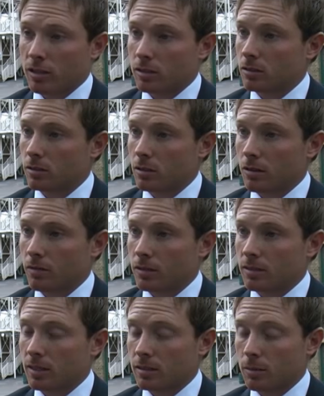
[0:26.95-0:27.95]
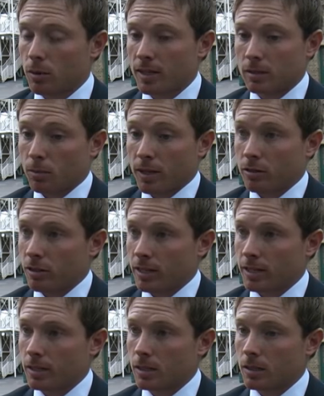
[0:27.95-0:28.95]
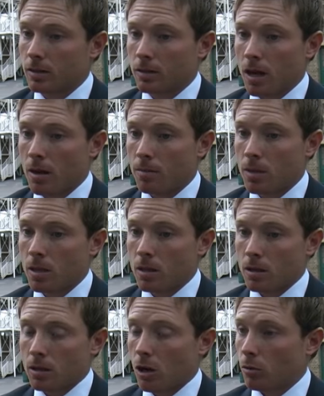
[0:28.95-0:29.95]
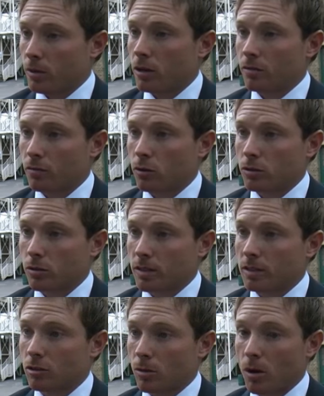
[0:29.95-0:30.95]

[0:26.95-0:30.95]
It's you know a fantastic place to play cricket, and um, you know we'll be looking forward to it this time.